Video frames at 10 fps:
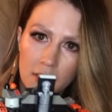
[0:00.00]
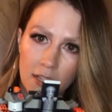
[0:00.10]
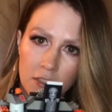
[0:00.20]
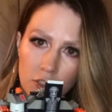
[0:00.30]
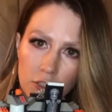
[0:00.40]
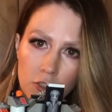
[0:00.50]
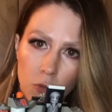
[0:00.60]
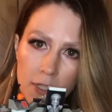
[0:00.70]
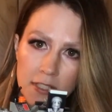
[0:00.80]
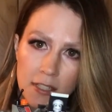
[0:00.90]
That's just
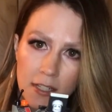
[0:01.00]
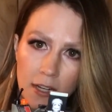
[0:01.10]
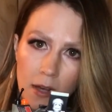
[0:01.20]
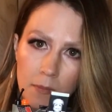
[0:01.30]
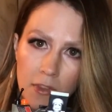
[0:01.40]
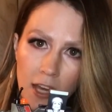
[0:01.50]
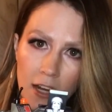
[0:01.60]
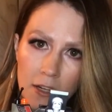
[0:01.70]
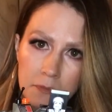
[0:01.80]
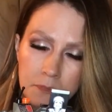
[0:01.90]
twisting it up
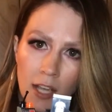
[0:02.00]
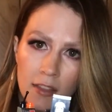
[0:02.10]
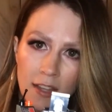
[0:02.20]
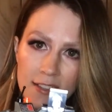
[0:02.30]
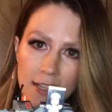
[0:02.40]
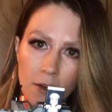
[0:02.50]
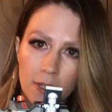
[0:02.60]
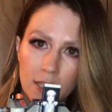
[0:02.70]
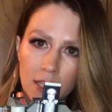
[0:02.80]
there, and that's how it